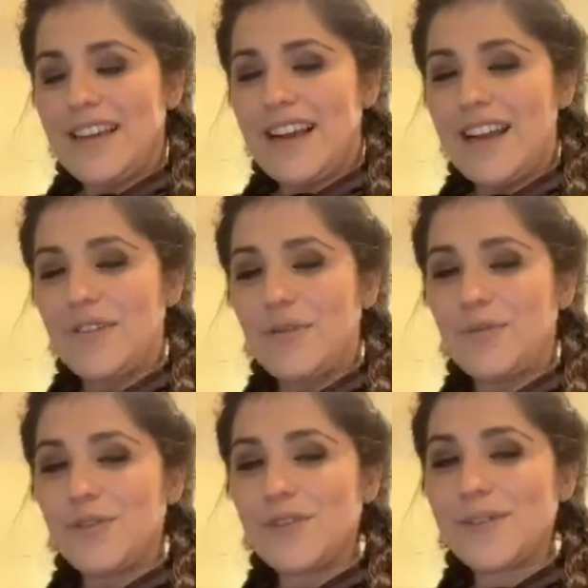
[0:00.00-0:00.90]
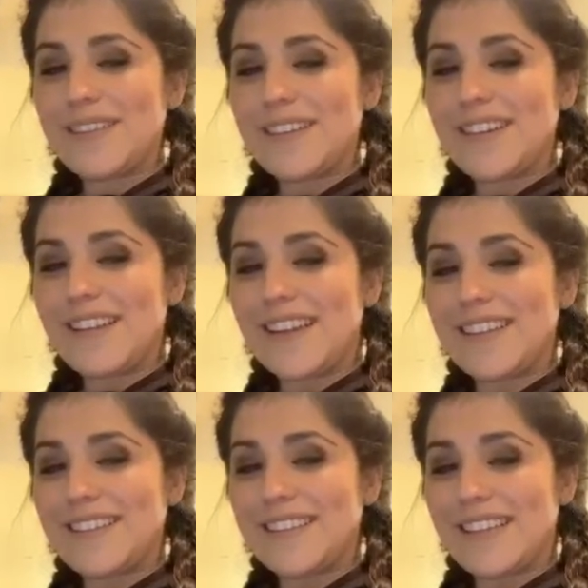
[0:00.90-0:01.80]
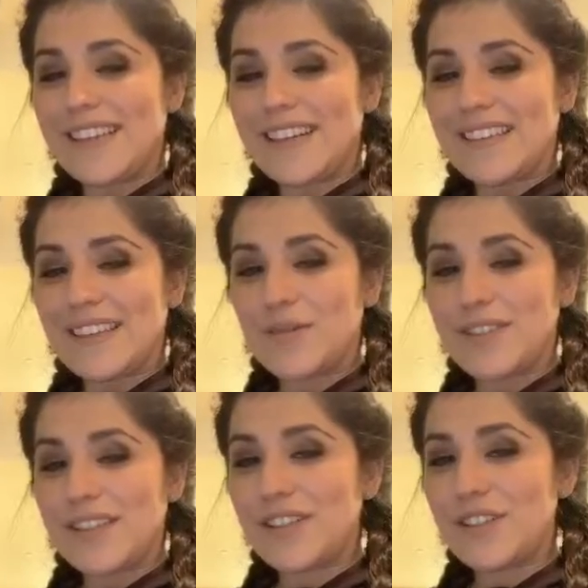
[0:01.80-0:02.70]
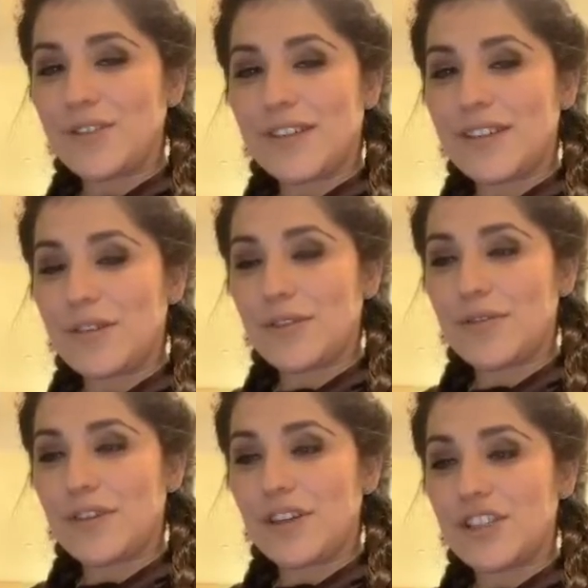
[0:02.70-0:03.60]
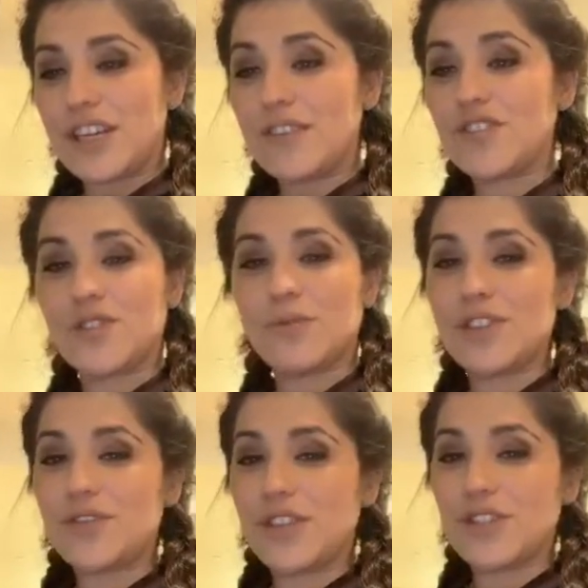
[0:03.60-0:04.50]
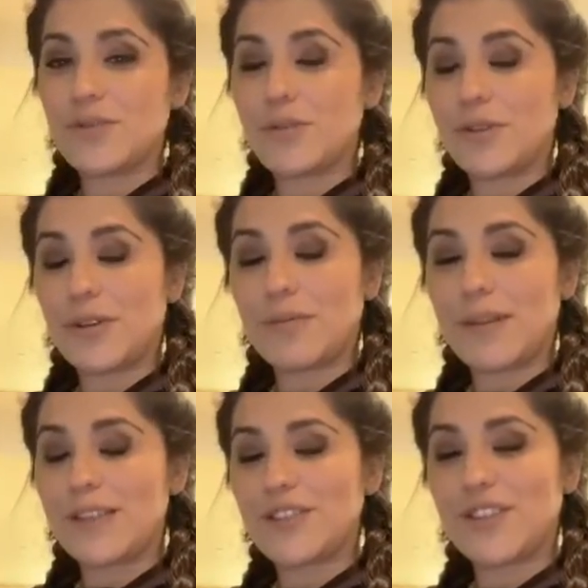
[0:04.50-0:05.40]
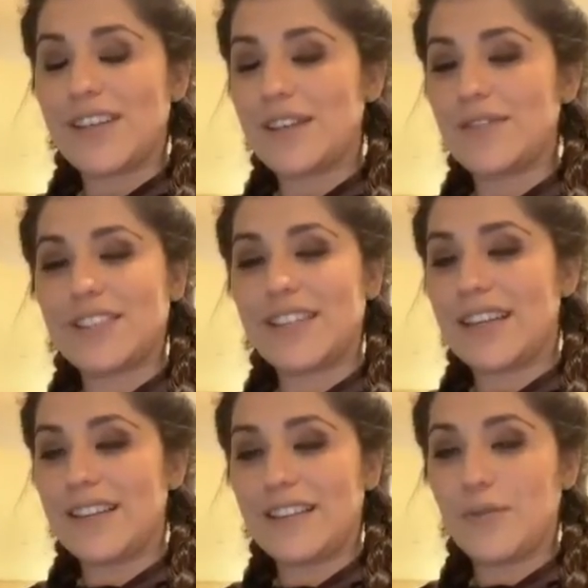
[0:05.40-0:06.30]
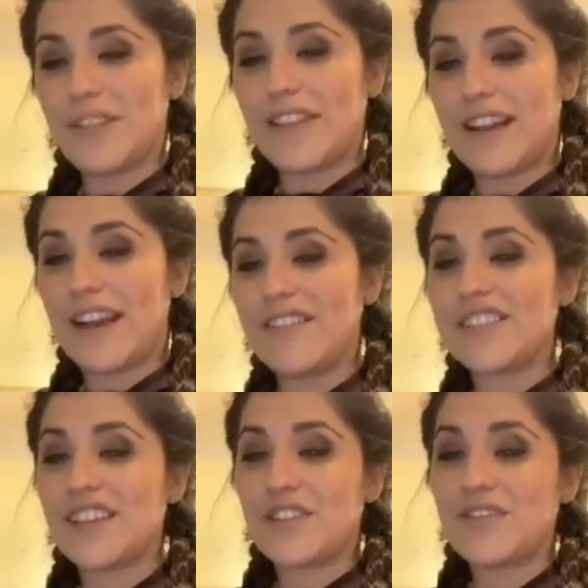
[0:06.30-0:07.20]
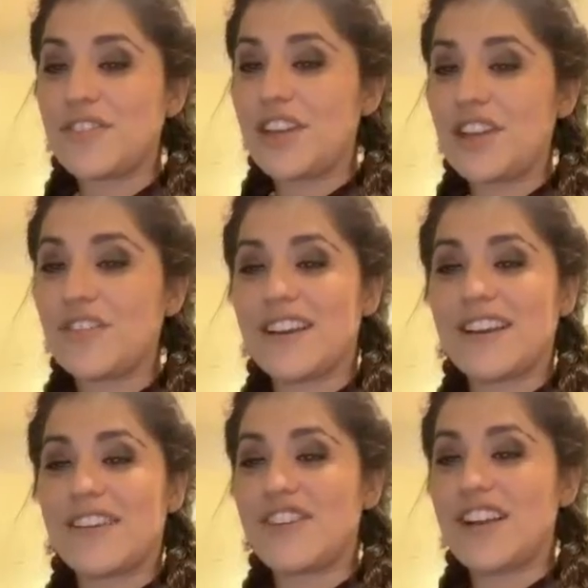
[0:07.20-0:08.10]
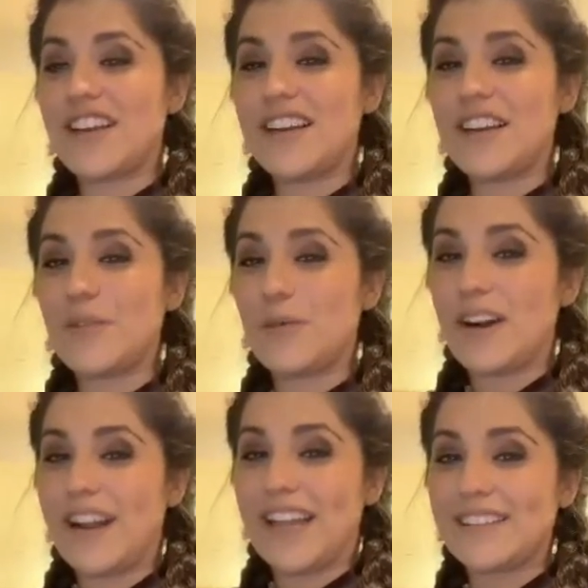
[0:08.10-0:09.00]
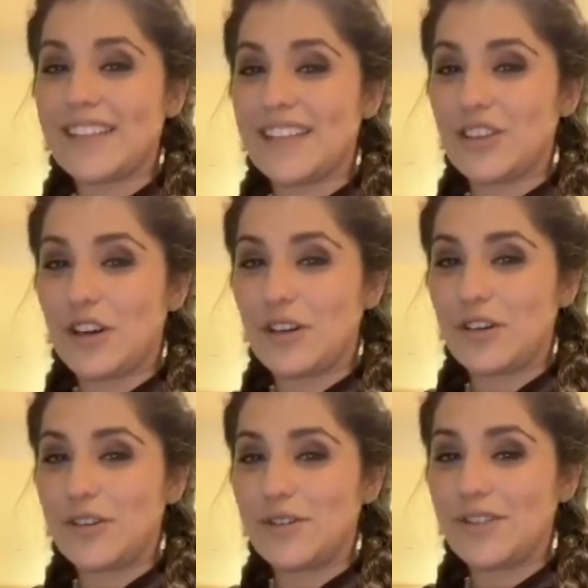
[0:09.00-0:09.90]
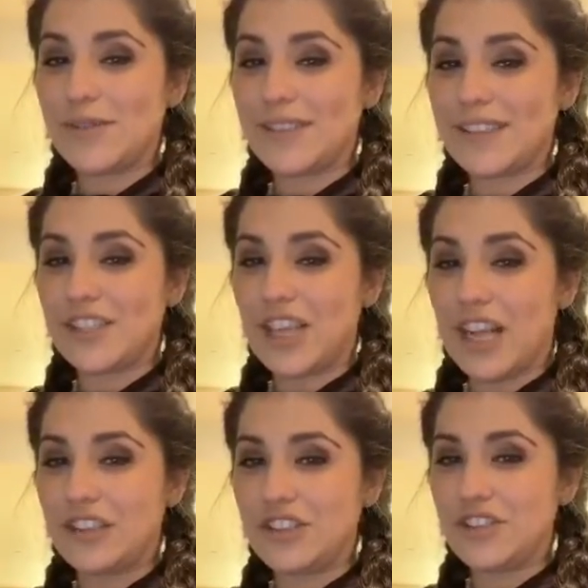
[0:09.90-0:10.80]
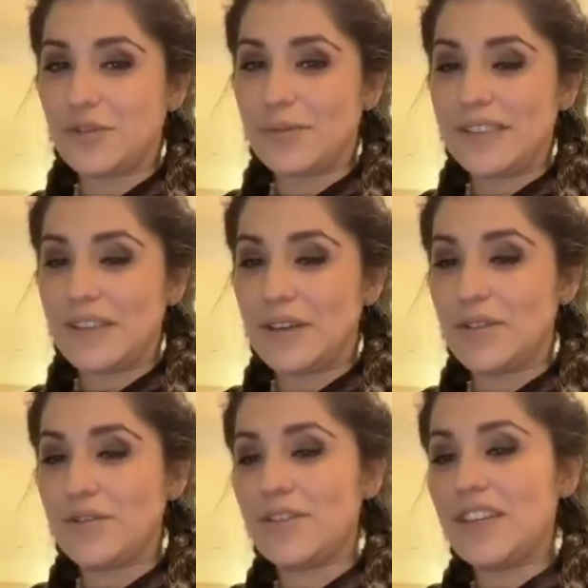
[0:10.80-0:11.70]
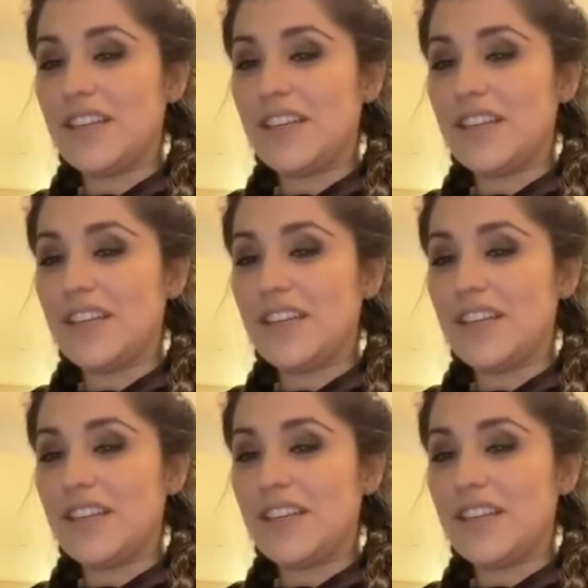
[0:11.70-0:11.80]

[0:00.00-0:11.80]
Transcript: I almost was going to let it sit, guys. I wasn't going to do anything with the footage. I have so much footage from Europe last year, and I never did anything with it. I have this other video that I never edited where I ate 10 tacos. It was like a challenge for myself.